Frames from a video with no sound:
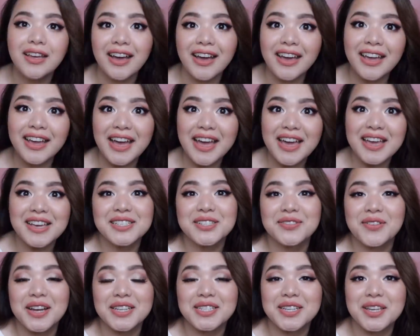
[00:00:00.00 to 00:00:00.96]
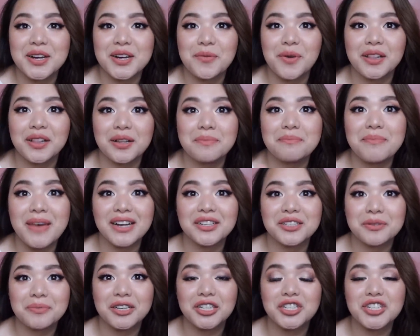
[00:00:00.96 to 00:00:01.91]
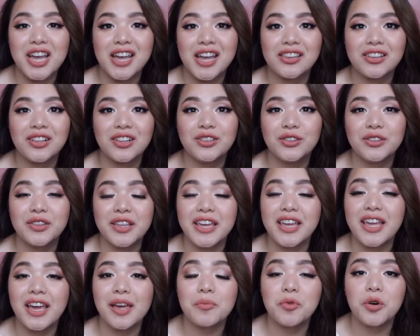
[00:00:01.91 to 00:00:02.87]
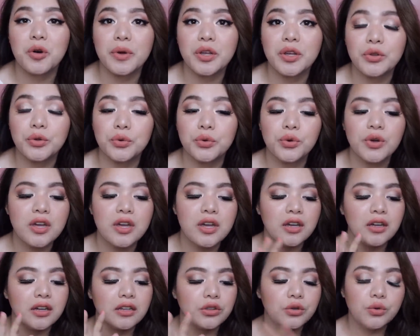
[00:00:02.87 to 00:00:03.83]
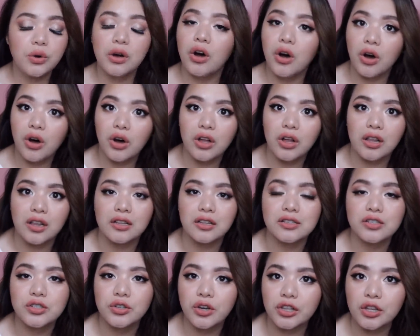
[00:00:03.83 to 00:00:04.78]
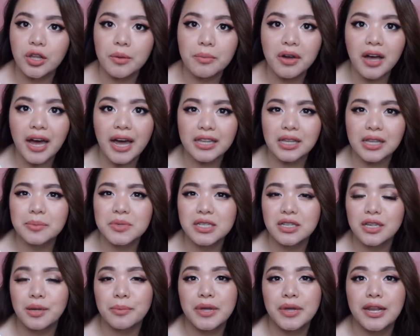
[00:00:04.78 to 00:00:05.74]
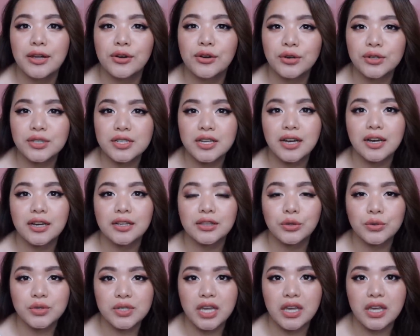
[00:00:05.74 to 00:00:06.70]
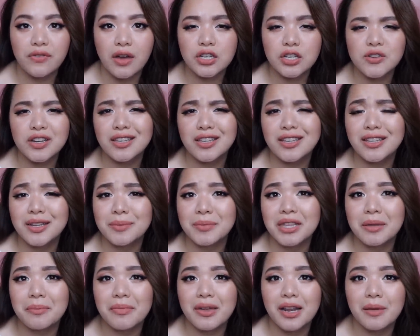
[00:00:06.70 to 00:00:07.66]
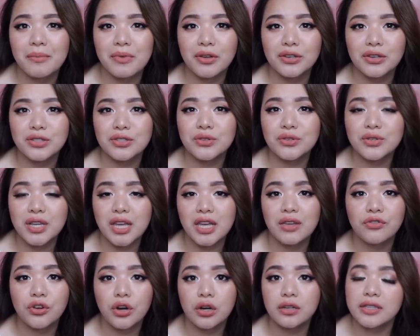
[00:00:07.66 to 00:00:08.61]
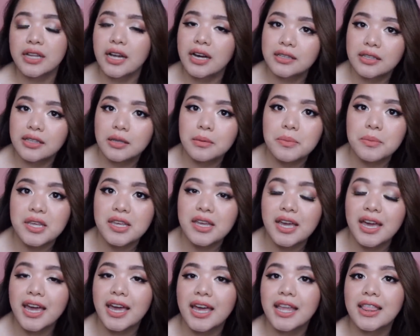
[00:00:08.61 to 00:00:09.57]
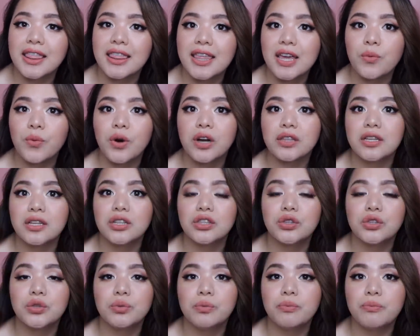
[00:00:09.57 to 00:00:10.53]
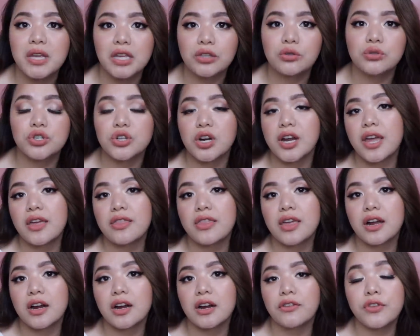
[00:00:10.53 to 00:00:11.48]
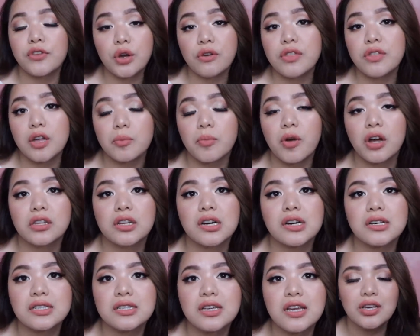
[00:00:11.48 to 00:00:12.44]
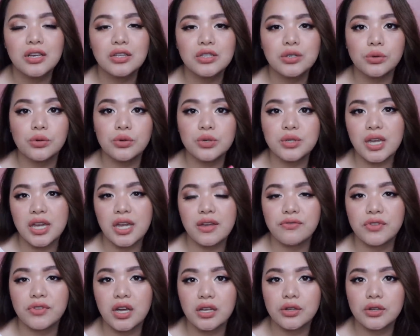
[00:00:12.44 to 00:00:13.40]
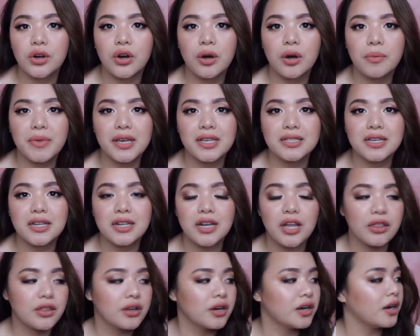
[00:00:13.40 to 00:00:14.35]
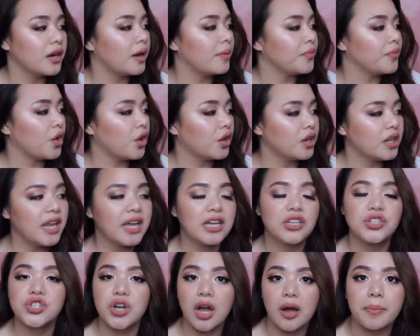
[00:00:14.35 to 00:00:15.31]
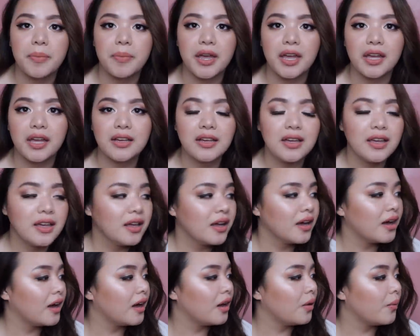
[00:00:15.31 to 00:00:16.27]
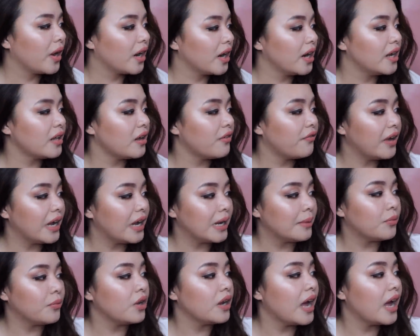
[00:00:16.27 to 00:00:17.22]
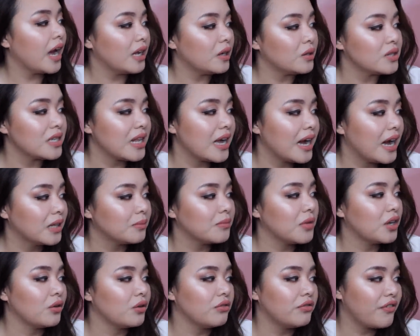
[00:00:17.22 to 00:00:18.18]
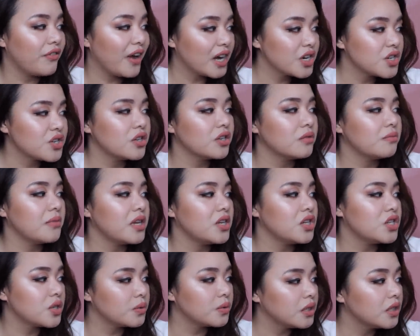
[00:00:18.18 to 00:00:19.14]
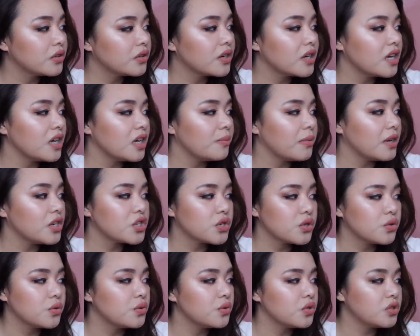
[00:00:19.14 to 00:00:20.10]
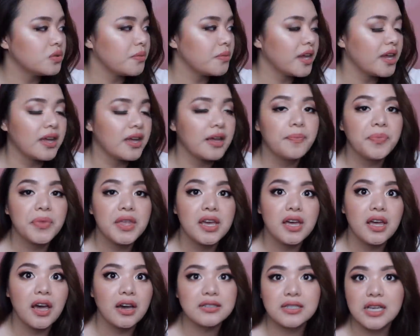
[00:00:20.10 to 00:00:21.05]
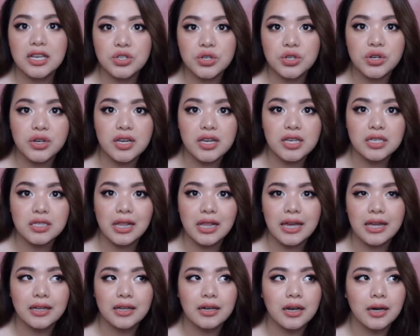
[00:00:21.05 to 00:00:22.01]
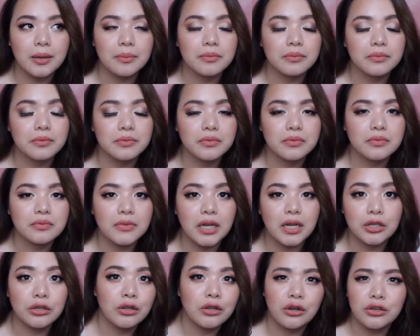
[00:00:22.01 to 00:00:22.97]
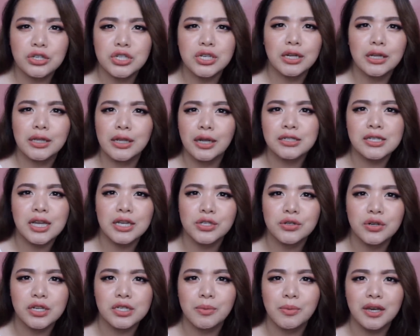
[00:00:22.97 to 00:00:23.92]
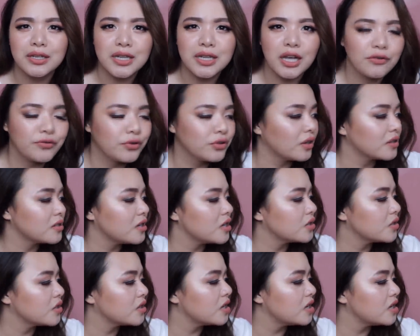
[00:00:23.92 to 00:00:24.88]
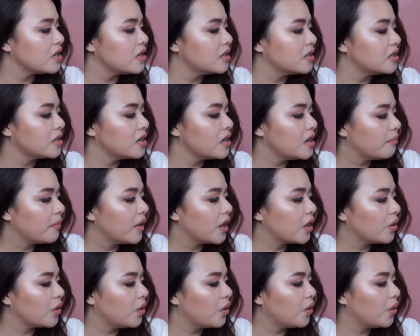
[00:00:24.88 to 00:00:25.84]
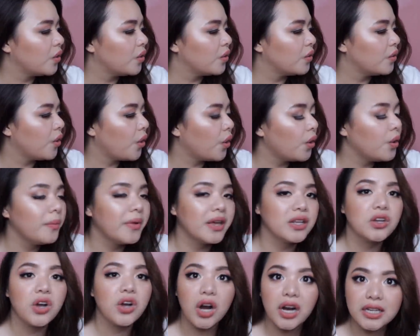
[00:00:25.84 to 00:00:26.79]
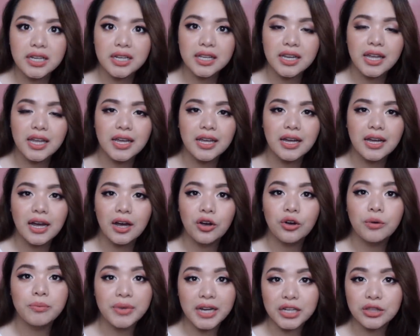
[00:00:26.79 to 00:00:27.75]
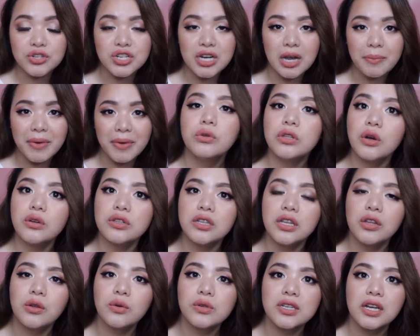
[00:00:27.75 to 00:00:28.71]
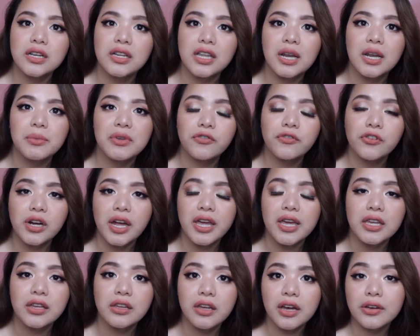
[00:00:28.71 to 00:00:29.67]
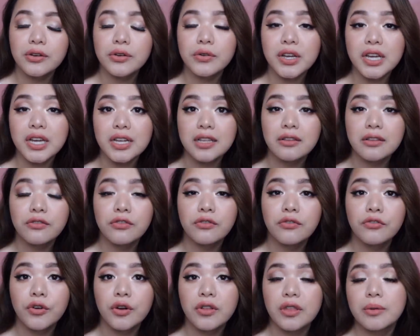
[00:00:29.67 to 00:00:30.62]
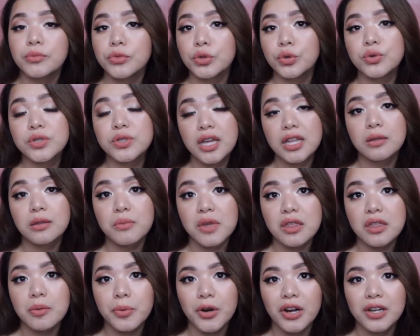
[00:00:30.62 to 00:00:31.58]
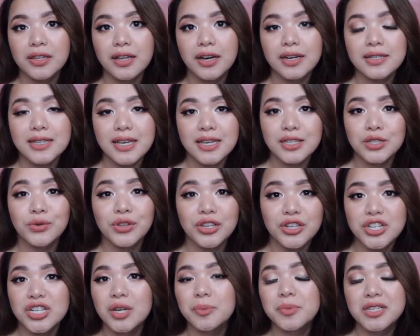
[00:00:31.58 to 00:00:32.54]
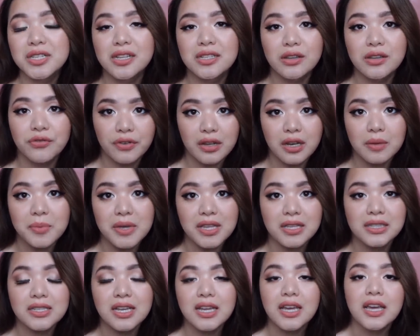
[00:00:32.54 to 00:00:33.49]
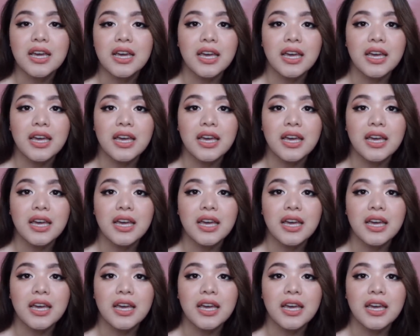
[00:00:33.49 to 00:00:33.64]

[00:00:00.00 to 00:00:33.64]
Hi guys! Rice here. Welcome back to my channel. Today, I'm going to do a haul. So, ito yung mga items na nabili ko sa ToSave. Actually, hindi naman nabili because ToSave contacted me and they wanted me to try their few of their products. So, to save dot com is another um, online shopping uh, wherein available halos lahat. Merong fashion, may jewelry, may shoes, may accessories like um, technological accessories, mga cellphone accessories. Merong home and gardening. Kompleto siya. Una kong tinanong sa kanila before I agreed for them to send me the products is kung nag-ship sila sa Philippines,